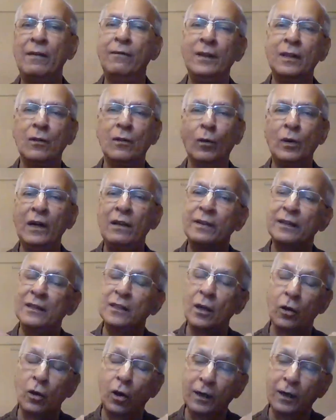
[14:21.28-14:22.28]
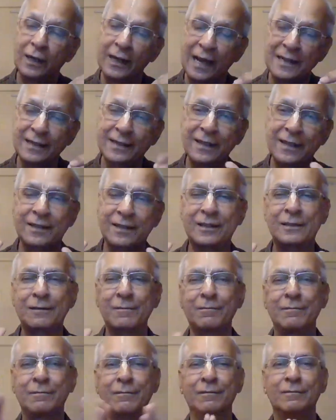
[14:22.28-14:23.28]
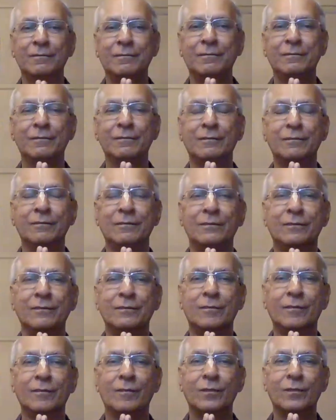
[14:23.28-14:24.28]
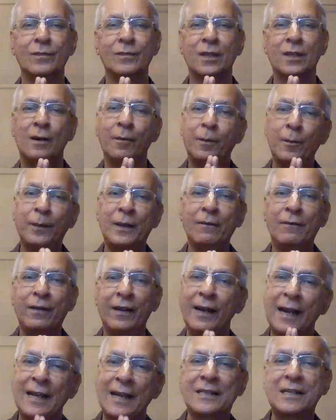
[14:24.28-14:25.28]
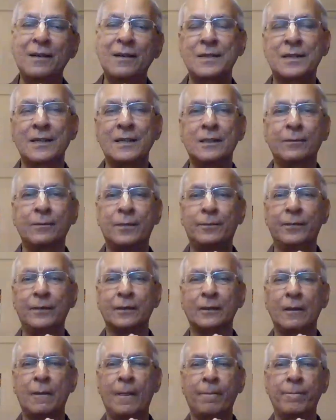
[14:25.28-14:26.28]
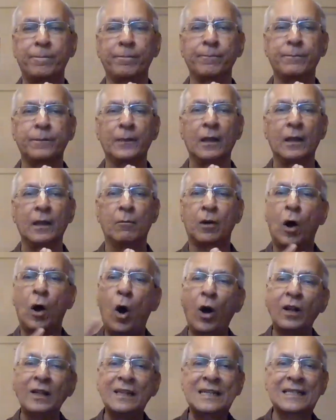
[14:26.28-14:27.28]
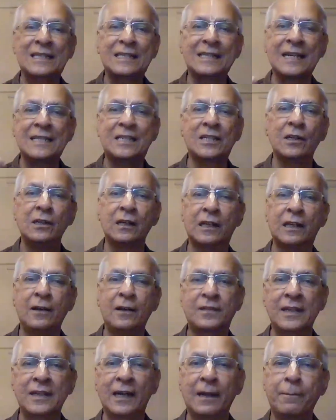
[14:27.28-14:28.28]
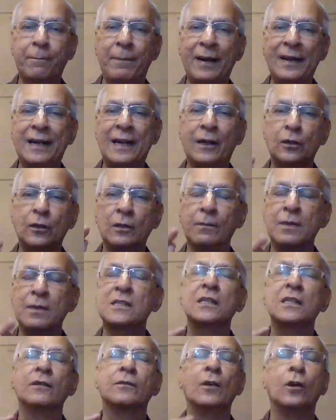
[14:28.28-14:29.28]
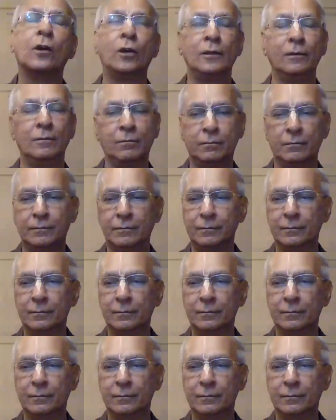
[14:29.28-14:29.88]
Only when the Lord glances. Srila Prabhupada very nicely mentions in the purport. But all these natural gifts are dependent on the mercy of the Lord.